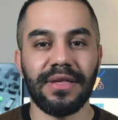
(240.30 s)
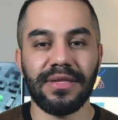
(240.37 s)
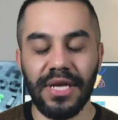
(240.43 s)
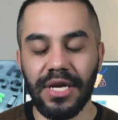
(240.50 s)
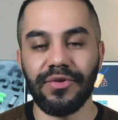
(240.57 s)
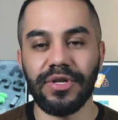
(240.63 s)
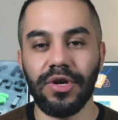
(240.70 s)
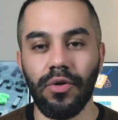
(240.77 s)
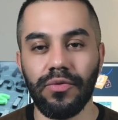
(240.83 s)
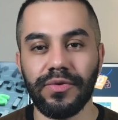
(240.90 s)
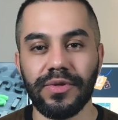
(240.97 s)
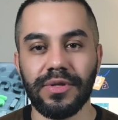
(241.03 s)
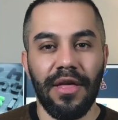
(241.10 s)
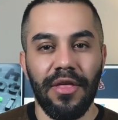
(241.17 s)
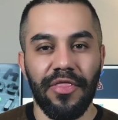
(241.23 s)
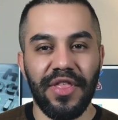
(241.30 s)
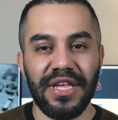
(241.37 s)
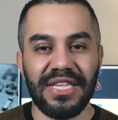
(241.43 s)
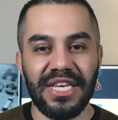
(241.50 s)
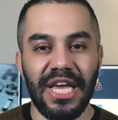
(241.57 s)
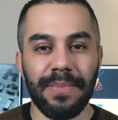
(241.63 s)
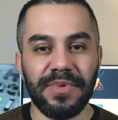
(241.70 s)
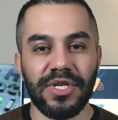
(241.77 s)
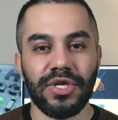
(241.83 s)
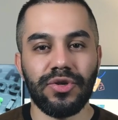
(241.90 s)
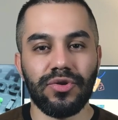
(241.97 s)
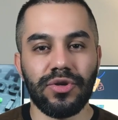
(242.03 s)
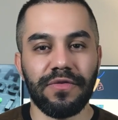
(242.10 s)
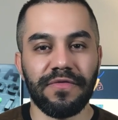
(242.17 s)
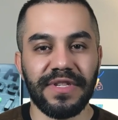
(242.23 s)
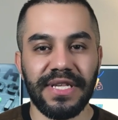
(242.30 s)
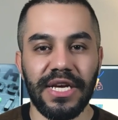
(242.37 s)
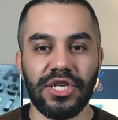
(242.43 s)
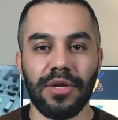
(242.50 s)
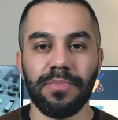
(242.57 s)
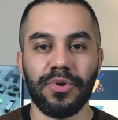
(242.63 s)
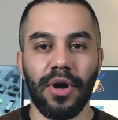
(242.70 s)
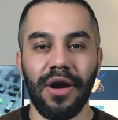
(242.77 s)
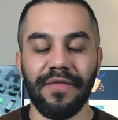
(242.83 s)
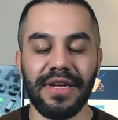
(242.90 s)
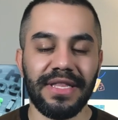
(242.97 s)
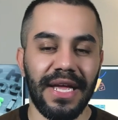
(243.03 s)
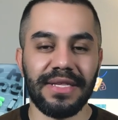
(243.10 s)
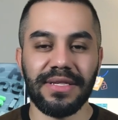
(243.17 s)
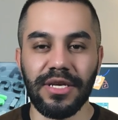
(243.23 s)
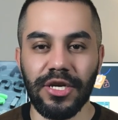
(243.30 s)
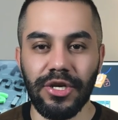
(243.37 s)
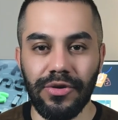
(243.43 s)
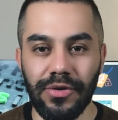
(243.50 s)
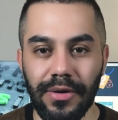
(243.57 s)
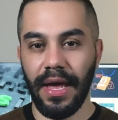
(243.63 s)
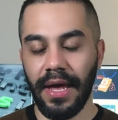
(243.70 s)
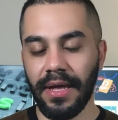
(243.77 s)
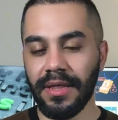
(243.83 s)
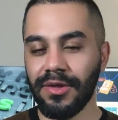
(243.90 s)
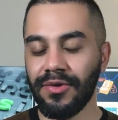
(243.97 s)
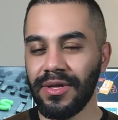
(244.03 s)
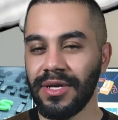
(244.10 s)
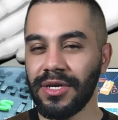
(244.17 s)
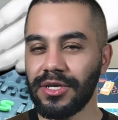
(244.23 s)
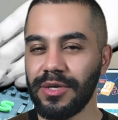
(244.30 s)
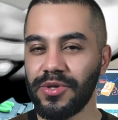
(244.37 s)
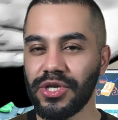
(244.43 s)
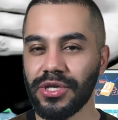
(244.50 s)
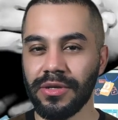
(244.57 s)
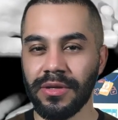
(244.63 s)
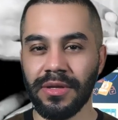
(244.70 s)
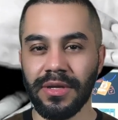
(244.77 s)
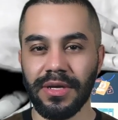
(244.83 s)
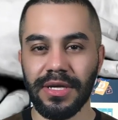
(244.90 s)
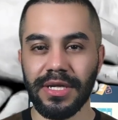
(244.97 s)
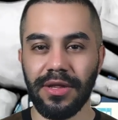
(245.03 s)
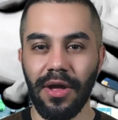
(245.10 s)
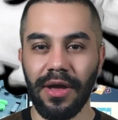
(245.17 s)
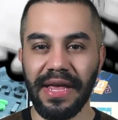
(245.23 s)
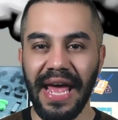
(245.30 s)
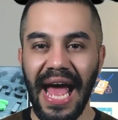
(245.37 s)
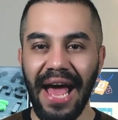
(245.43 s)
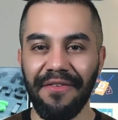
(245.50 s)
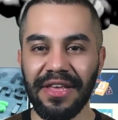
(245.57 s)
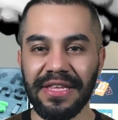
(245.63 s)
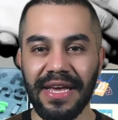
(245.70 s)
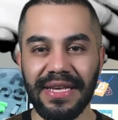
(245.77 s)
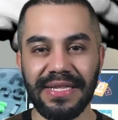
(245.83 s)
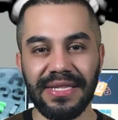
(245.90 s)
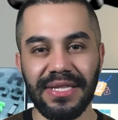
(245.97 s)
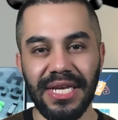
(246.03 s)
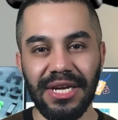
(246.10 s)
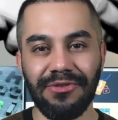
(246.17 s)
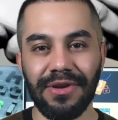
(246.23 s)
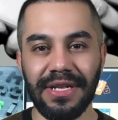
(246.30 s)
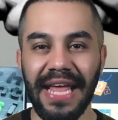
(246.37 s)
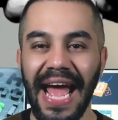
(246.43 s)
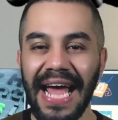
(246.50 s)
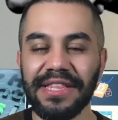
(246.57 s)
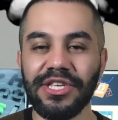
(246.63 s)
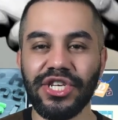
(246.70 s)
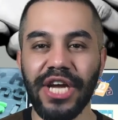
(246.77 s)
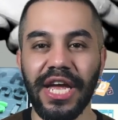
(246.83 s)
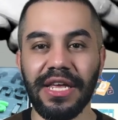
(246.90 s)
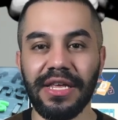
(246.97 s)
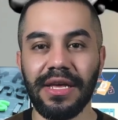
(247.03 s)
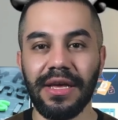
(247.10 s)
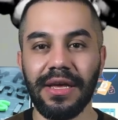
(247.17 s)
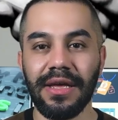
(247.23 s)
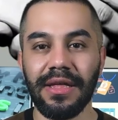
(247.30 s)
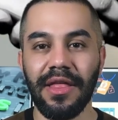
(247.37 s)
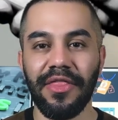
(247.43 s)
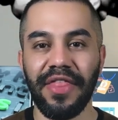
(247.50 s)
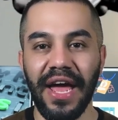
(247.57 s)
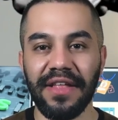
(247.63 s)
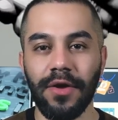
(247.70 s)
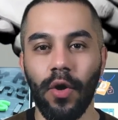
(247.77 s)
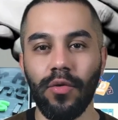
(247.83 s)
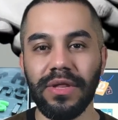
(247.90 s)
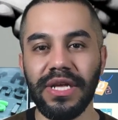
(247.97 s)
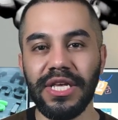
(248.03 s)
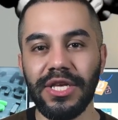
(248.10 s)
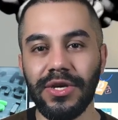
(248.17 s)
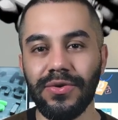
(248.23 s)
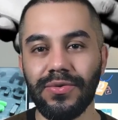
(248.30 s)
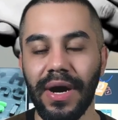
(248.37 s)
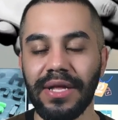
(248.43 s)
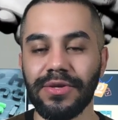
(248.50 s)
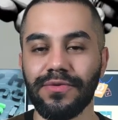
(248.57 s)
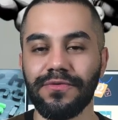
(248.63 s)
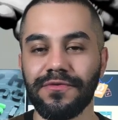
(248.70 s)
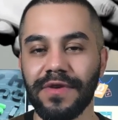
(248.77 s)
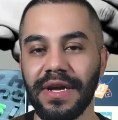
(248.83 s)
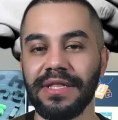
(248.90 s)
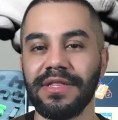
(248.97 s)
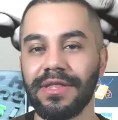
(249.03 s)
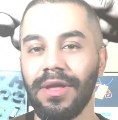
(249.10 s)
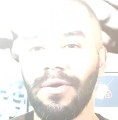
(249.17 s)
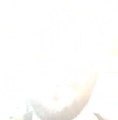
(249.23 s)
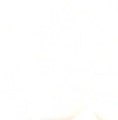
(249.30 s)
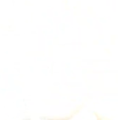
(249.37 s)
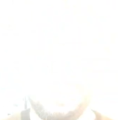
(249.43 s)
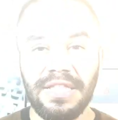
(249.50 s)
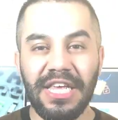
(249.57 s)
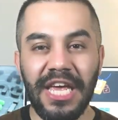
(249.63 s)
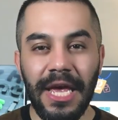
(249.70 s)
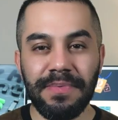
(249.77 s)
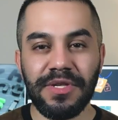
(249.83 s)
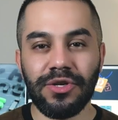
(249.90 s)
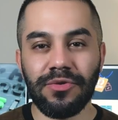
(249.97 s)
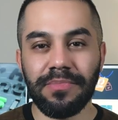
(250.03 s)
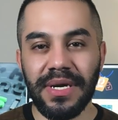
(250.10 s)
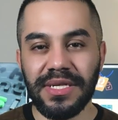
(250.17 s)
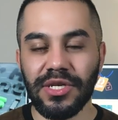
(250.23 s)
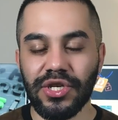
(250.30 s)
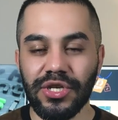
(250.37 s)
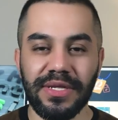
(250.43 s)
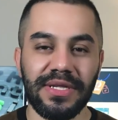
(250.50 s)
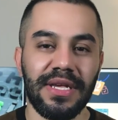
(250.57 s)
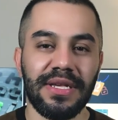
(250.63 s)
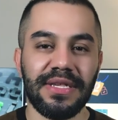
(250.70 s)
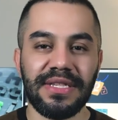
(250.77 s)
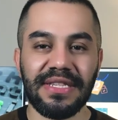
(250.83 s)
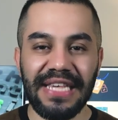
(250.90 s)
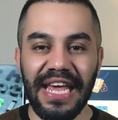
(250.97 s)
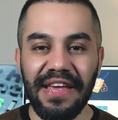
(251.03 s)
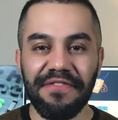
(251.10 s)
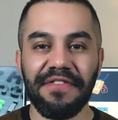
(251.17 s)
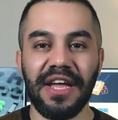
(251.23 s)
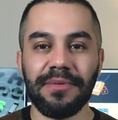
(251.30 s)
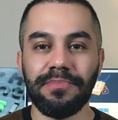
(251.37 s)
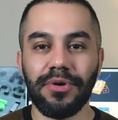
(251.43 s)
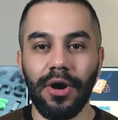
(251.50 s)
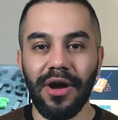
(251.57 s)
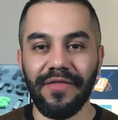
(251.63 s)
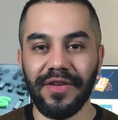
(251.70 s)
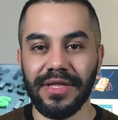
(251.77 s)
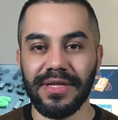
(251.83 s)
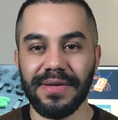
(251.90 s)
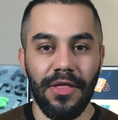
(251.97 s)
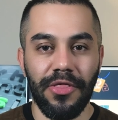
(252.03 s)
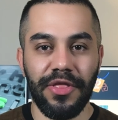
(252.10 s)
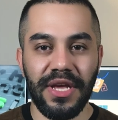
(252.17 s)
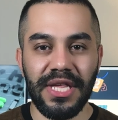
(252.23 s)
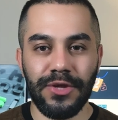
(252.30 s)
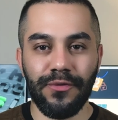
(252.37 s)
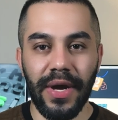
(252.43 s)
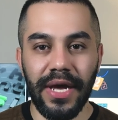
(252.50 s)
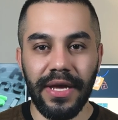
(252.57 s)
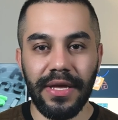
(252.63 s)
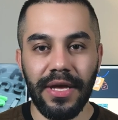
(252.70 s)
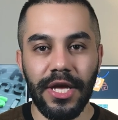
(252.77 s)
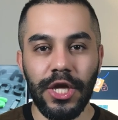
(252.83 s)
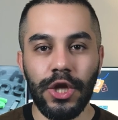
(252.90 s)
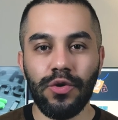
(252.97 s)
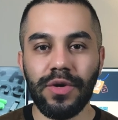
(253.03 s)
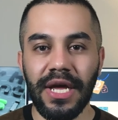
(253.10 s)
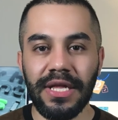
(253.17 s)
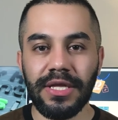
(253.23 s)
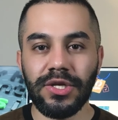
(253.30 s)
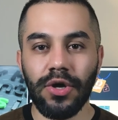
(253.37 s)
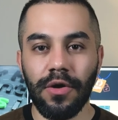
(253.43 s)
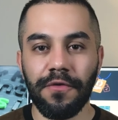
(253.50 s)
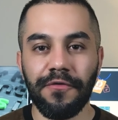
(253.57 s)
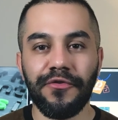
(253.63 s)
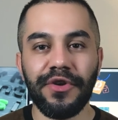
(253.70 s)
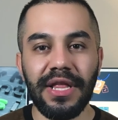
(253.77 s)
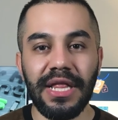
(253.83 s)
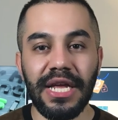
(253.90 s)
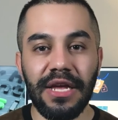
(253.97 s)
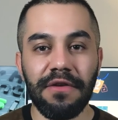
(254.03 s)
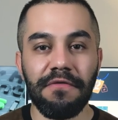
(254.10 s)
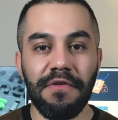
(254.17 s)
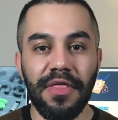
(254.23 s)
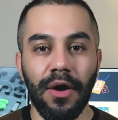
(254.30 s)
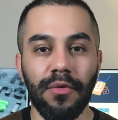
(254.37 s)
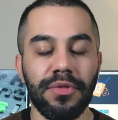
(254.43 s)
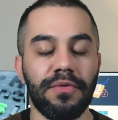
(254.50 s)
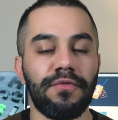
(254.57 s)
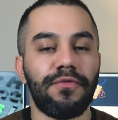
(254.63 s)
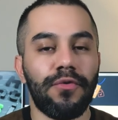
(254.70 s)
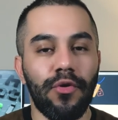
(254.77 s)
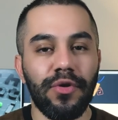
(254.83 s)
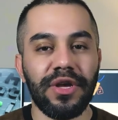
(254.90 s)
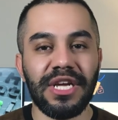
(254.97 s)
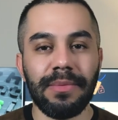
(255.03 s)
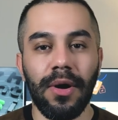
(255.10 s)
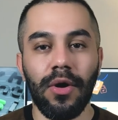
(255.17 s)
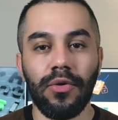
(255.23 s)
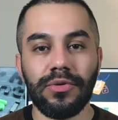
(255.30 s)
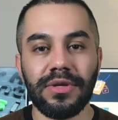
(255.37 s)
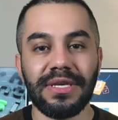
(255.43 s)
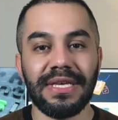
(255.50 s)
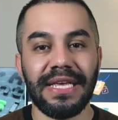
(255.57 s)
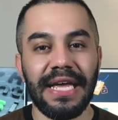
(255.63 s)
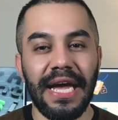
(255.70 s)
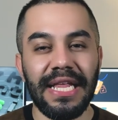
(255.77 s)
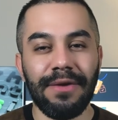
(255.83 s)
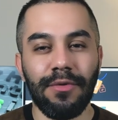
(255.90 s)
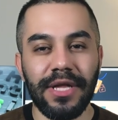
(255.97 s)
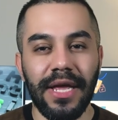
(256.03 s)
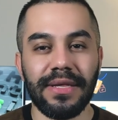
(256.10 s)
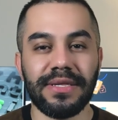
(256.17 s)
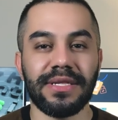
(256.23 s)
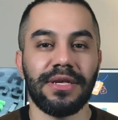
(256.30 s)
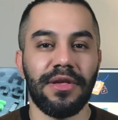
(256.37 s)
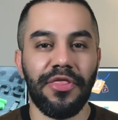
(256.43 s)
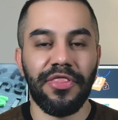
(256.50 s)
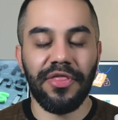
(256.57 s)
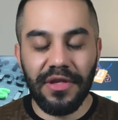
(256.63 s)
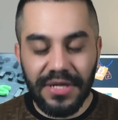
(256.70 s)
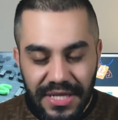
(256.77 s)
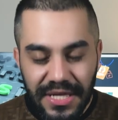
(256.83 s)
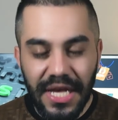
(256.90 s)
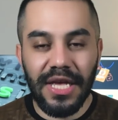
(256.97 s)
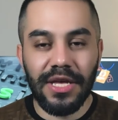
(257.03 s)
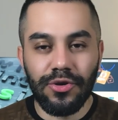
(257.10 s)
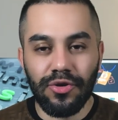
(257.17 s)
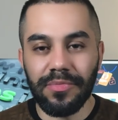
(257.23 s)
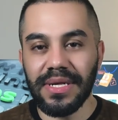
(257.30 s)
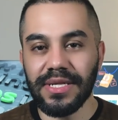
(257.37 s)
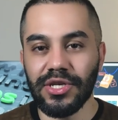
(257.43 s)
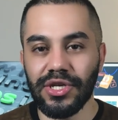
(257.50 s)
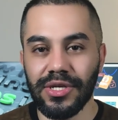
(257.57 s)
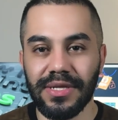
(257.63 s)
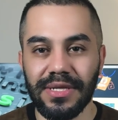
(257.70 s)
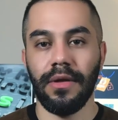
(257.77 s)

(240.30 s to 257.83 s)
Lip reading: the secret codes. This keeps your conversation private and secure. End-to-end encryption is like having a secret handshake that only you and your friend know. It keeps your messages safe and private. This way, you can talk freely without worrying about anyone else seeing your messages.